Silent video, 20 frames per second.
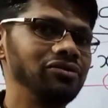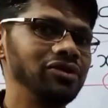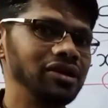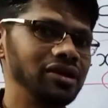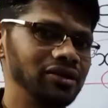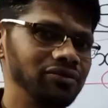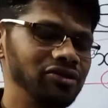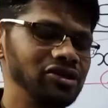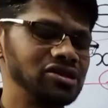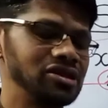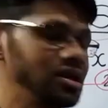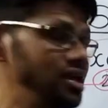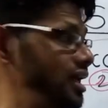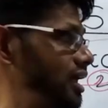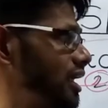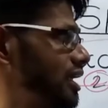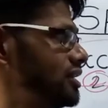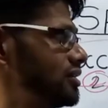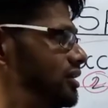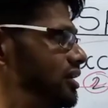which
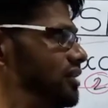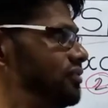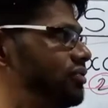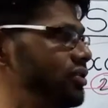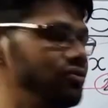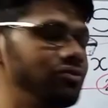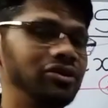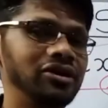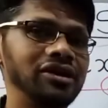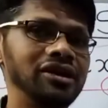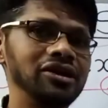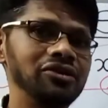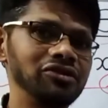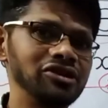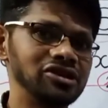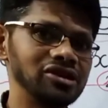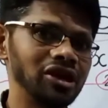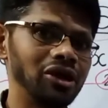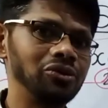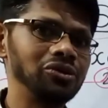if a word
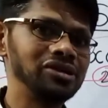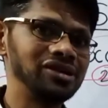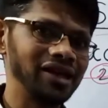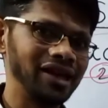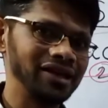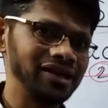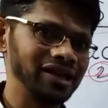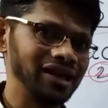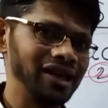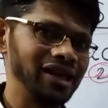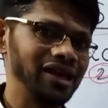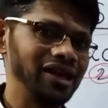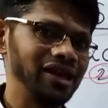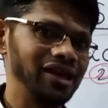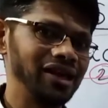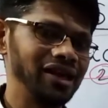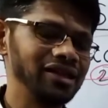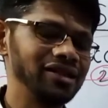which sounds like A,